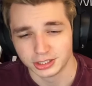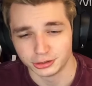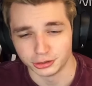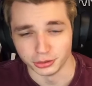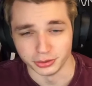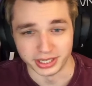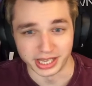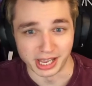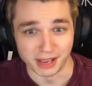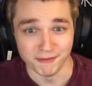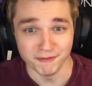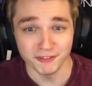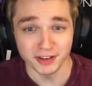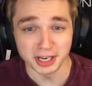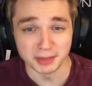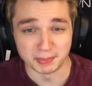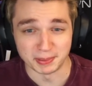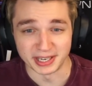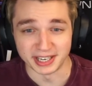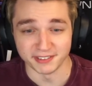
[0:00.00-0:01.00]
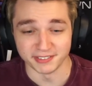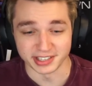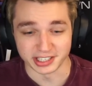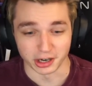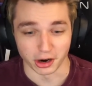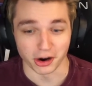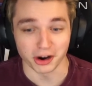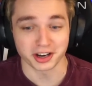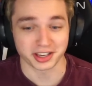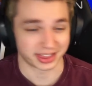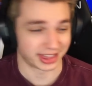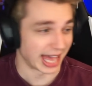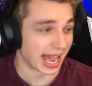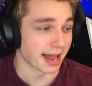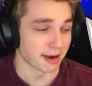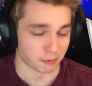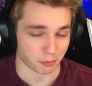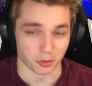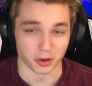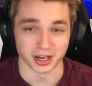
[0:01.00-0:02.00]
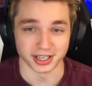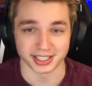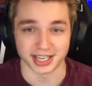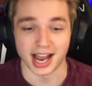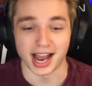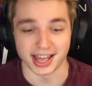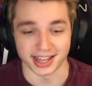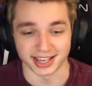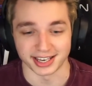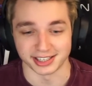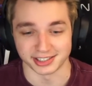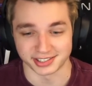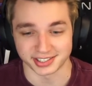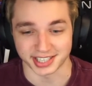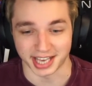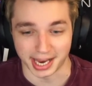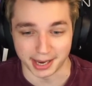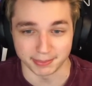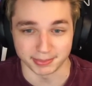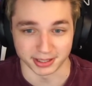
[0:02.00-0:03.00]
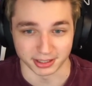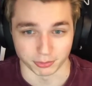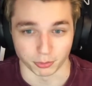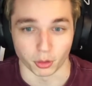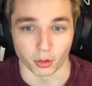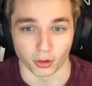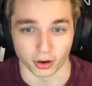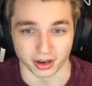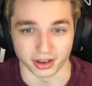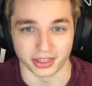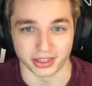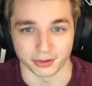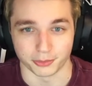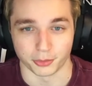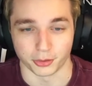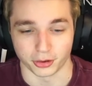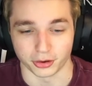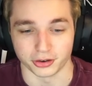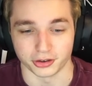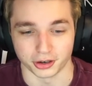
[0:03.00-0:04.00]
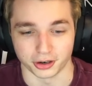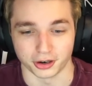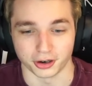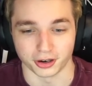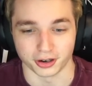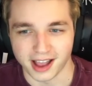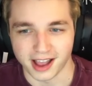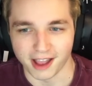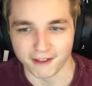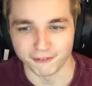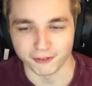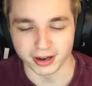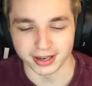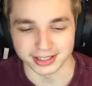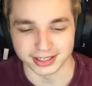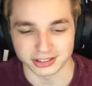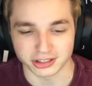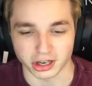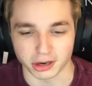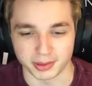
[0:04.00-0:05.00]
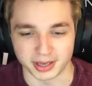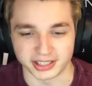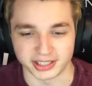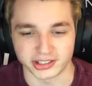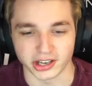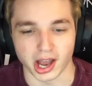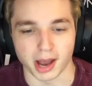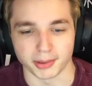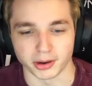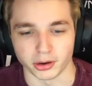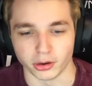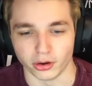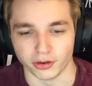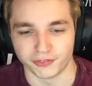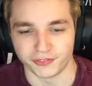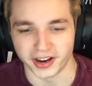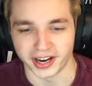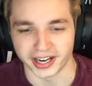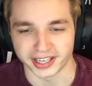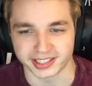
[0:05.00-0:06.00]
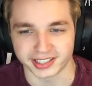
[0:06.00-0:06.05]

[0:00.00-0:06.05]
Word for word: Dude, MVP of the arc, that one guy that escaped and warned warned her. I feel like it's gonna be a domino effect